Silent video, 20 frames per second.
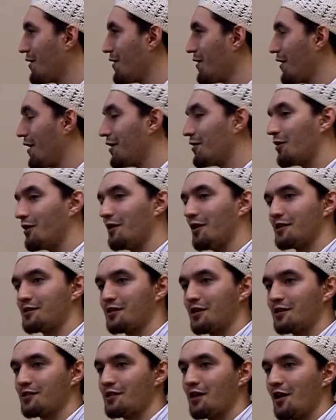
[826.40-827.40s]
Right? Allah
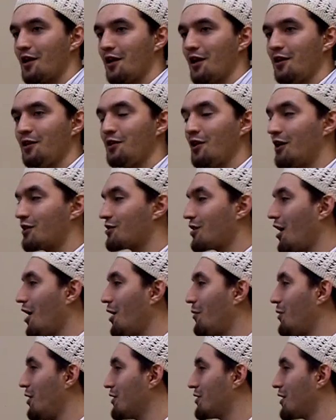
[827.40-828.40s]
says, Inna
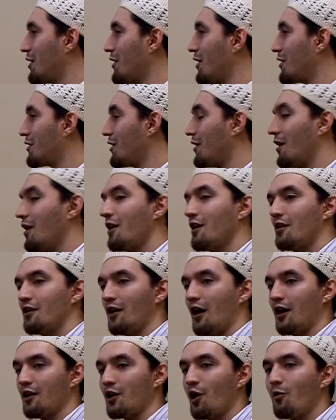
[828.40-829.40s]
ashab al
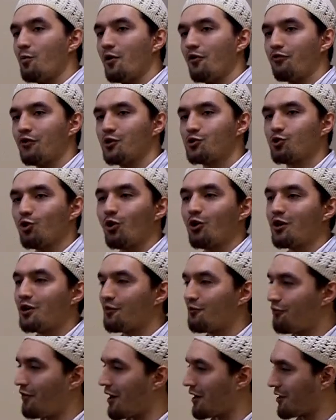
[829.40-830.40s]
fi shughlin
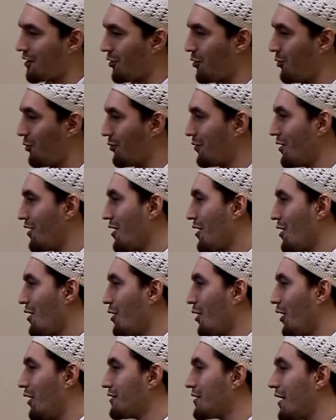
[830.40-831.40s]
fakihun.
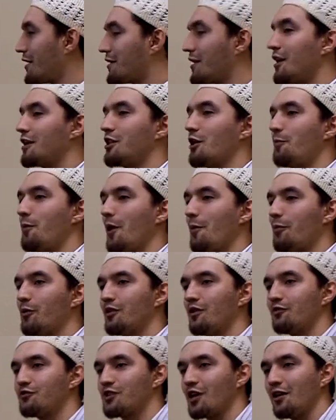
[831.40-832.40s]
On that day, the
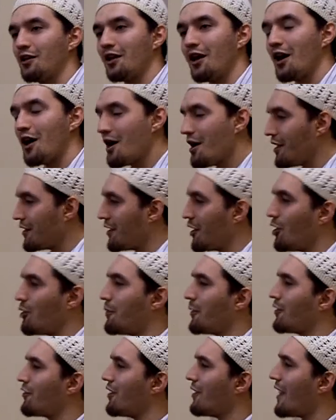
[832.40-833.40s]
people of Jannah, they will
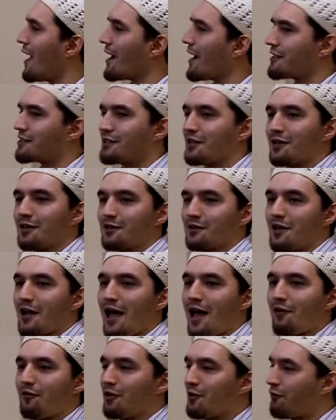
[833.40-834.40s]
be relaxing, they're
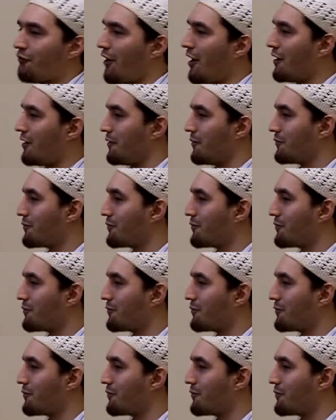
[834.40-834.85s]
having fun.